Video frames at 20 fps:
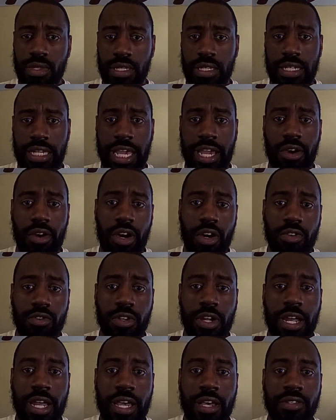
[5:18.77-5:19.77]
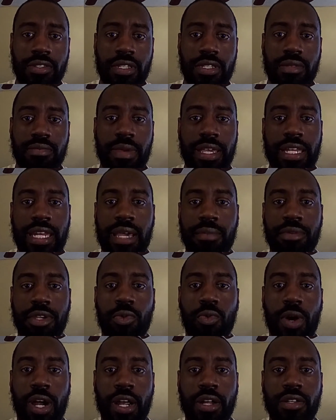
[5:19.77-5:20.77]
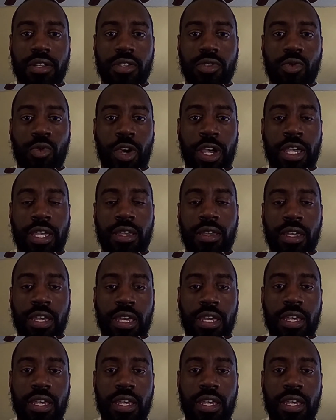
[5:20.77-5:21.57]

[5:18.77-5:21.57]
Now, older houses may not be wired this way.